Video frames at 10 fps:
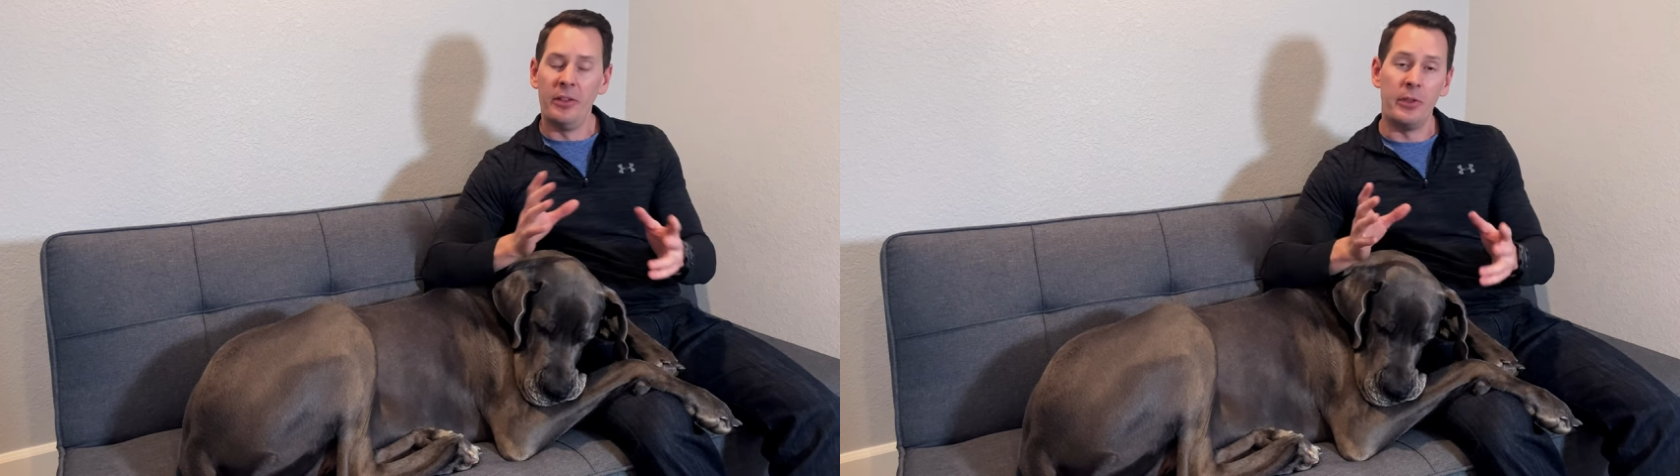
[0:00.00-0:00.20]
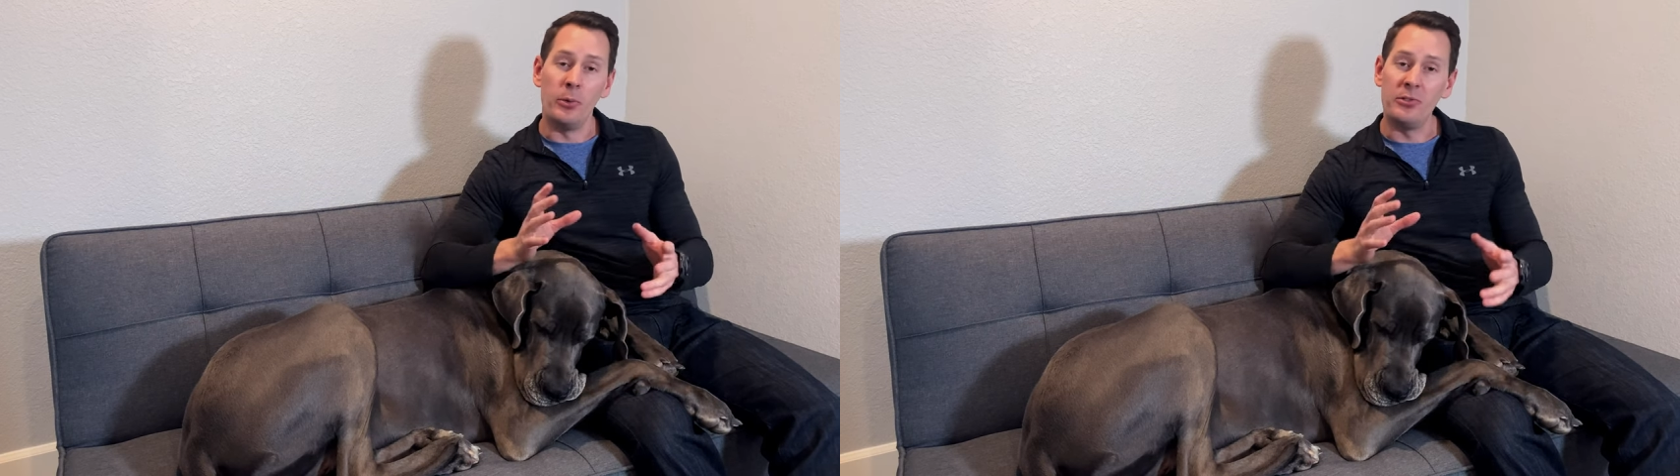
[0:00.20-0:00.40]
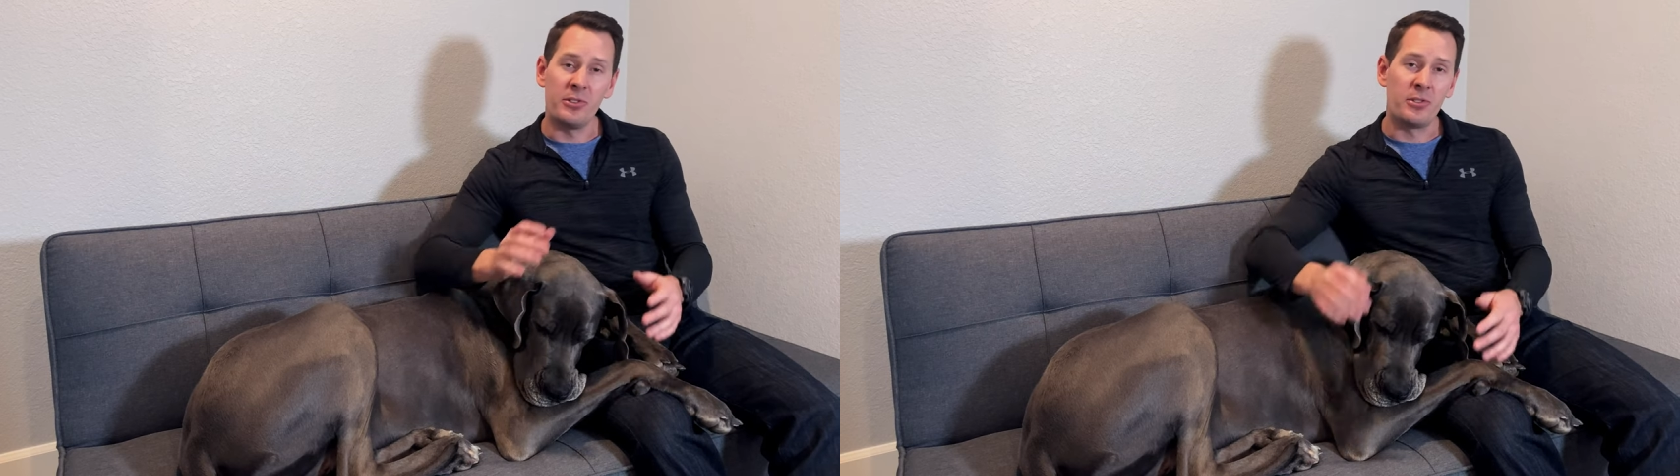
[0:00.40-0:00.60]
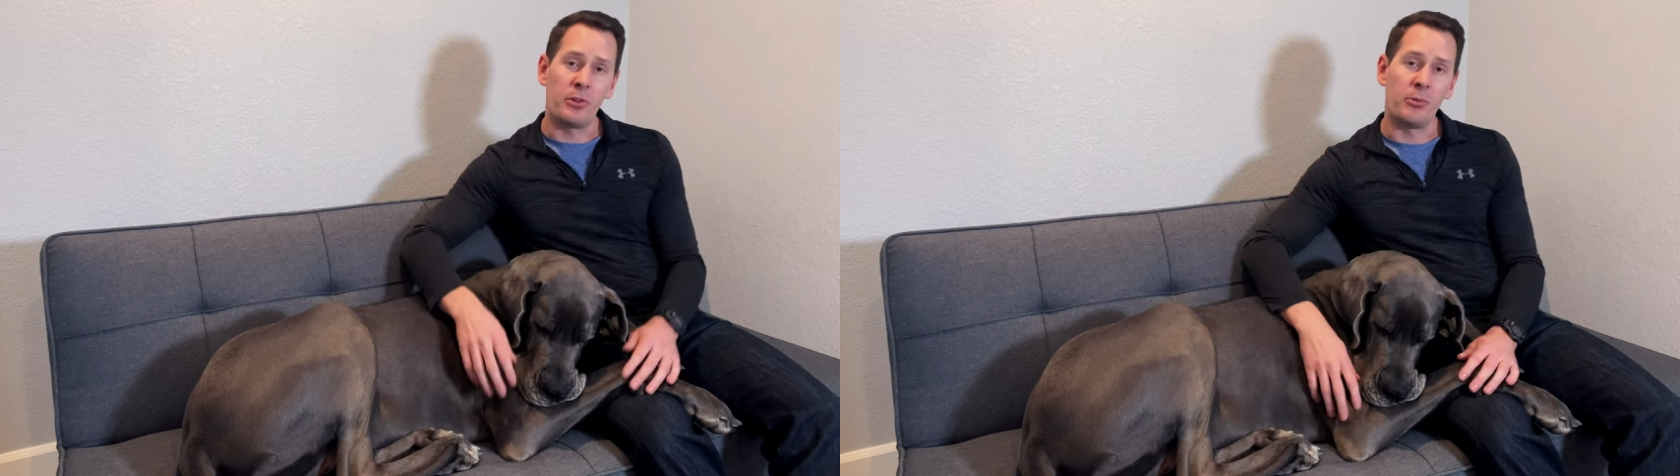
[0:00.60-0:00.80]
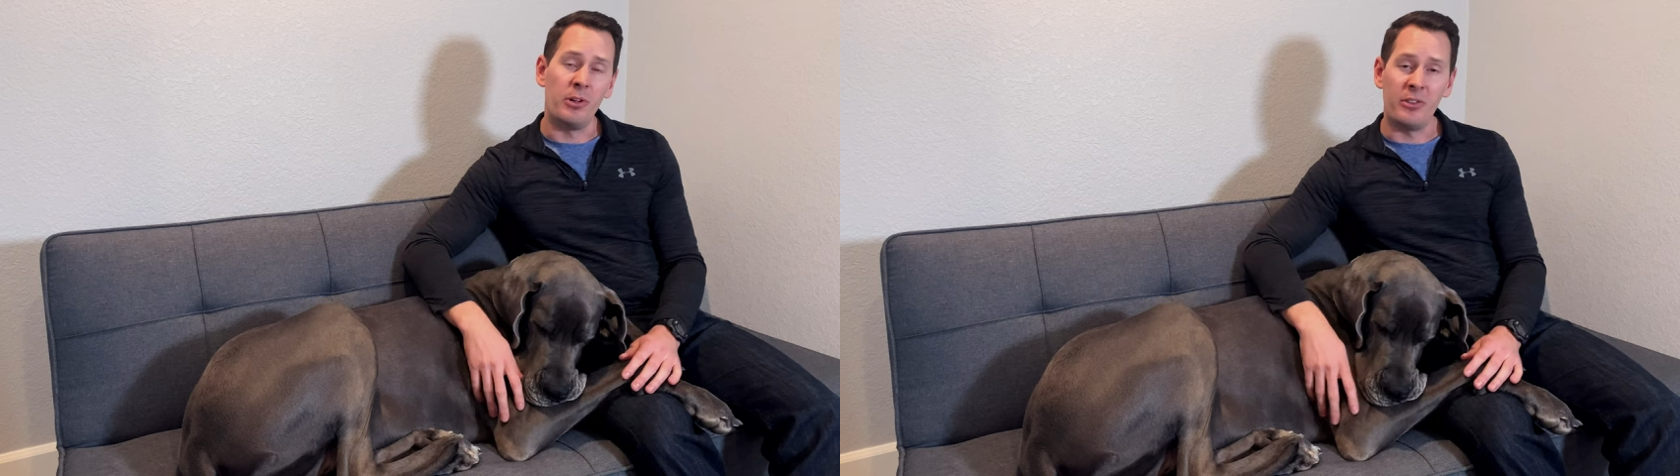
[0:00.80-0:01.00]
those are just the
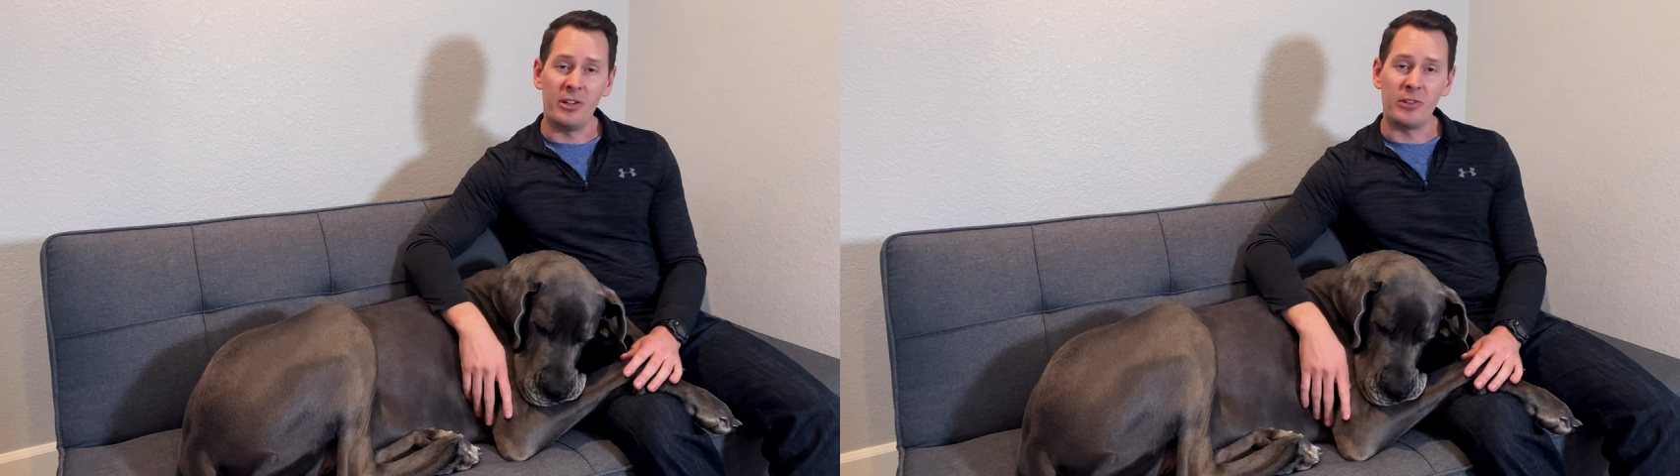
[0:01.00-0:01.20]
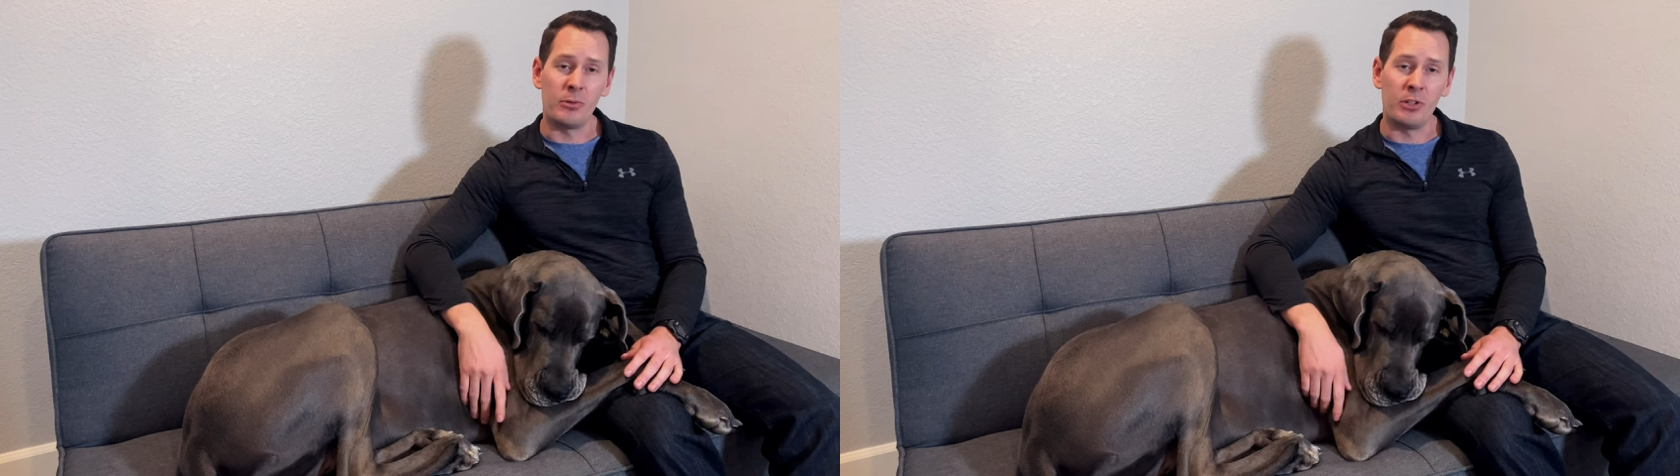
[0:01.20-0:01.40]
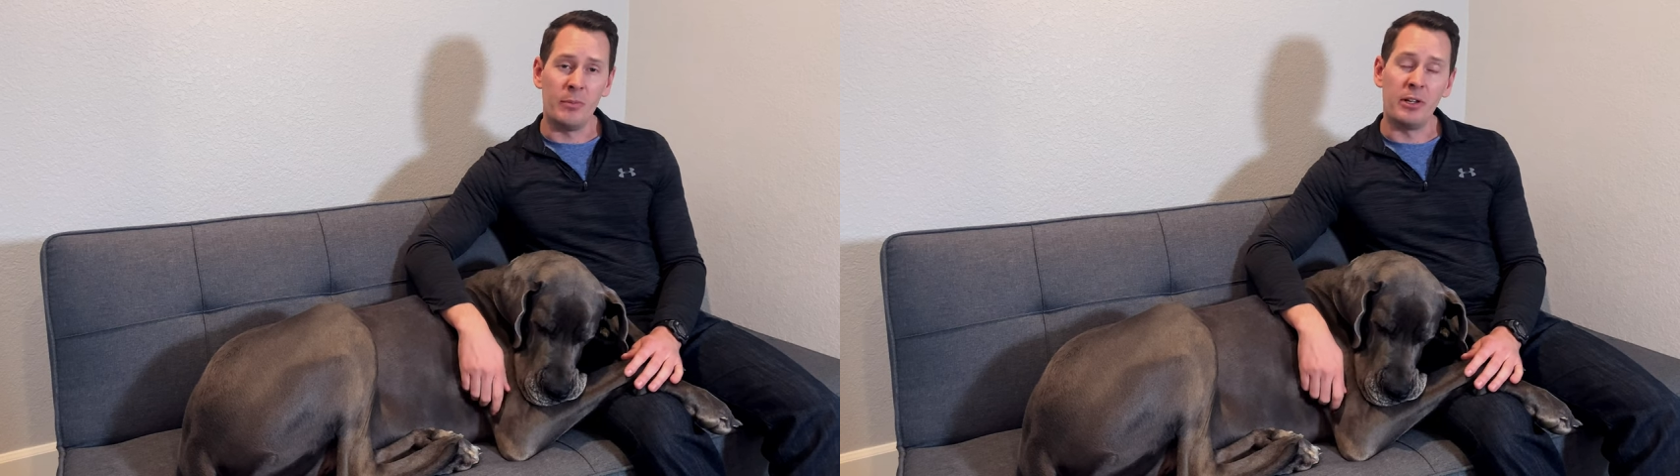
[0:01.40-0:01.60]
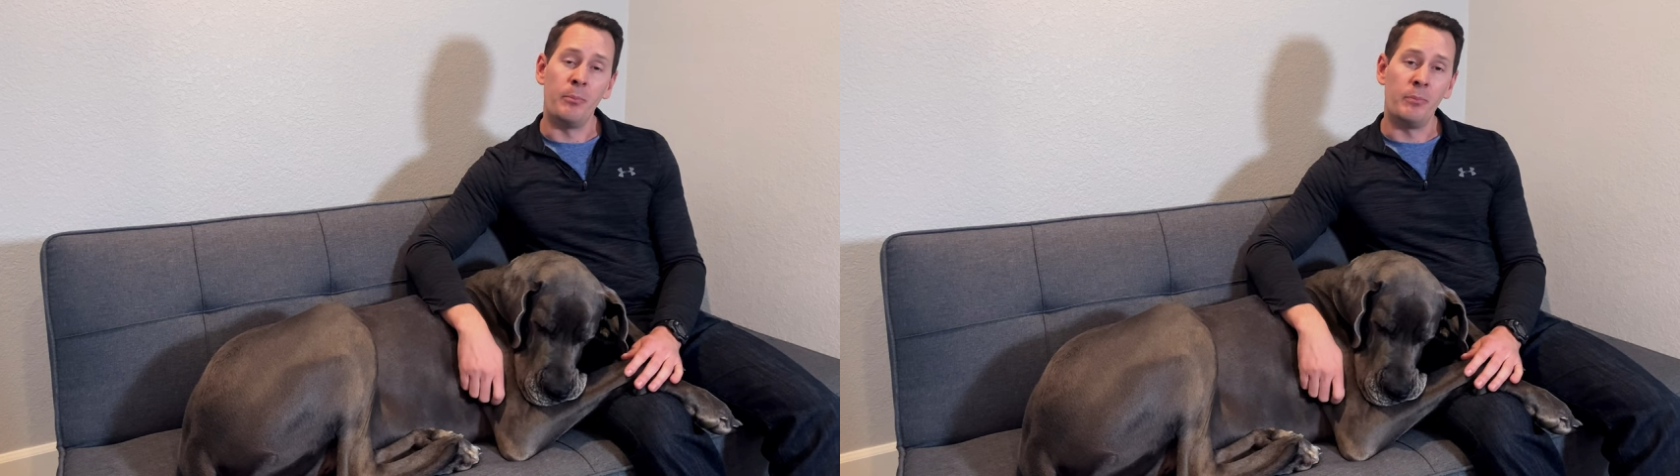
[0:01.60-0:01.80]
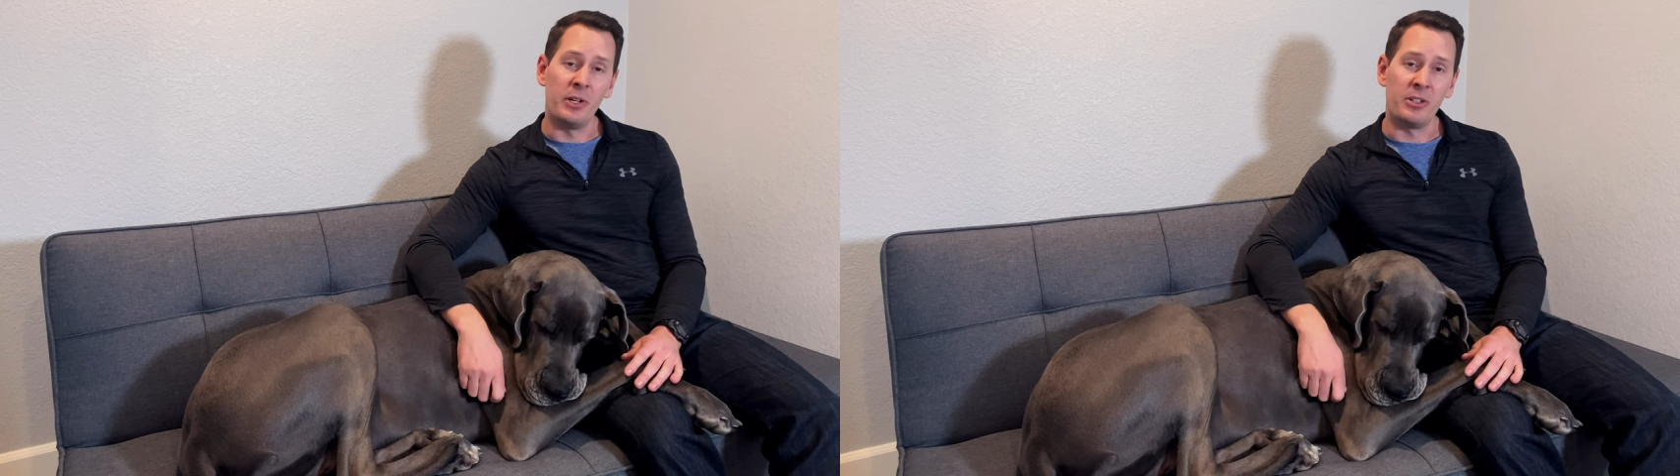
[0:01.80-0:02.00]
three things that really make a
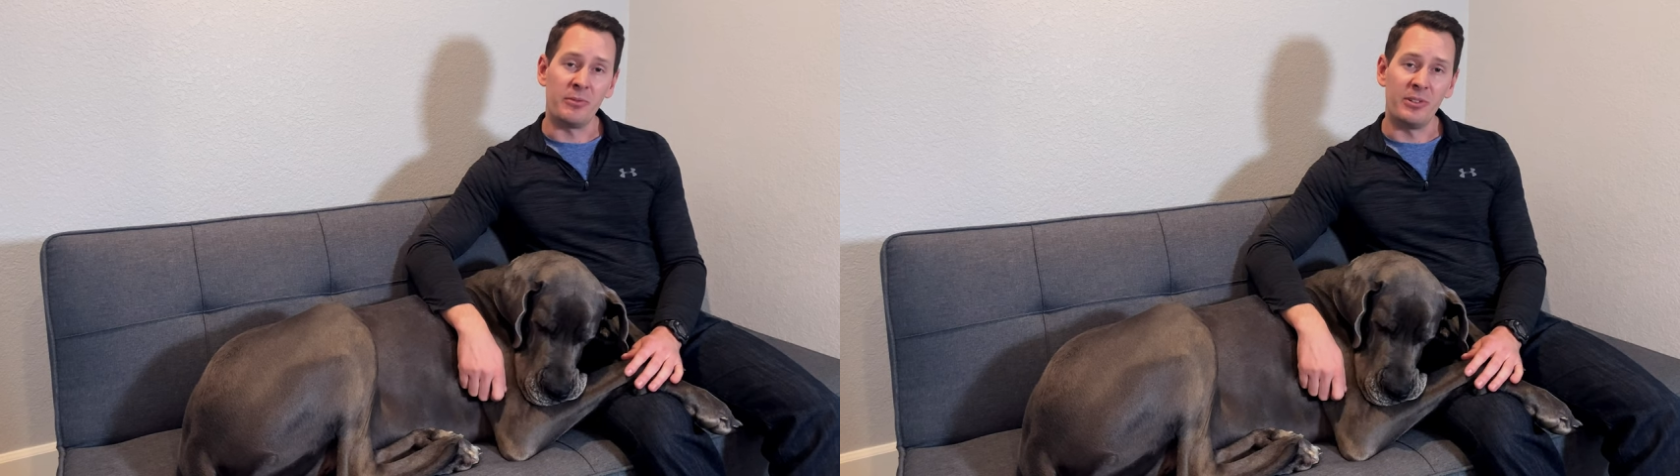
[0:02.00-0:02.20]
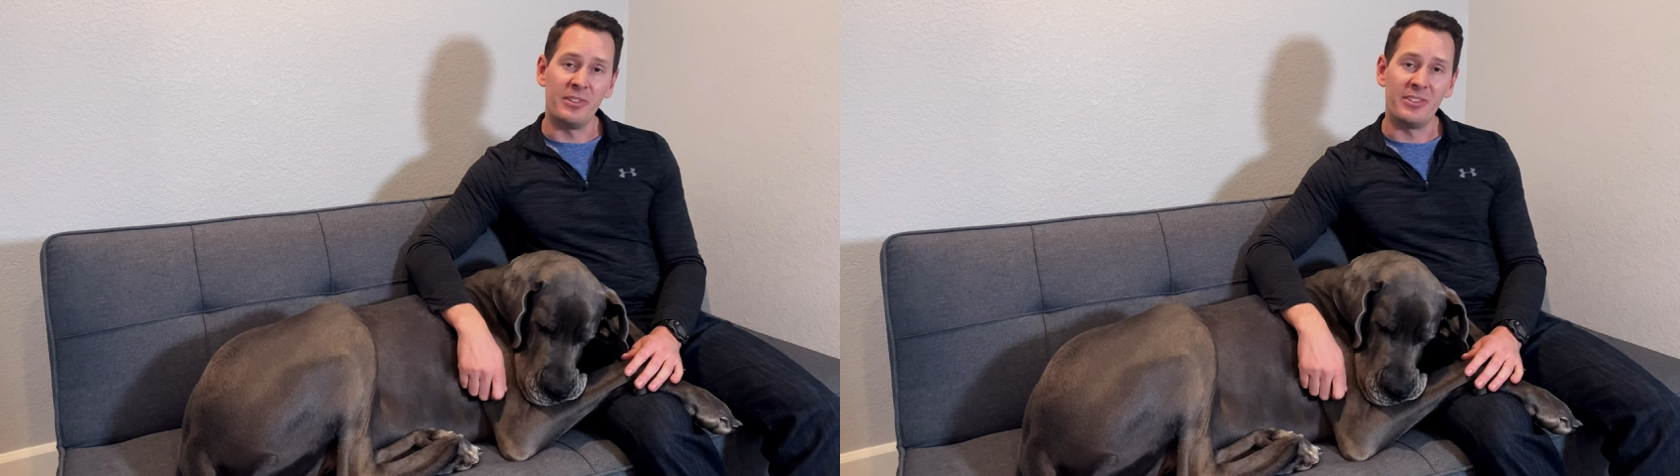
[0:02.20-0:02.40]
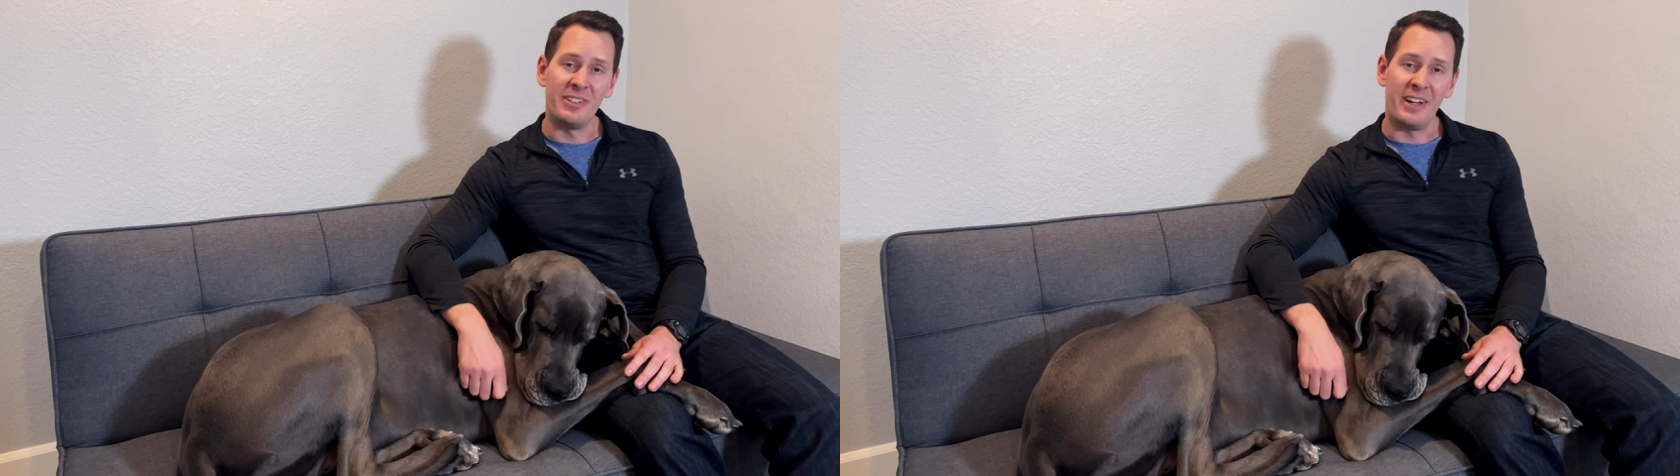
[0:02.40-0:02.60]
big difference.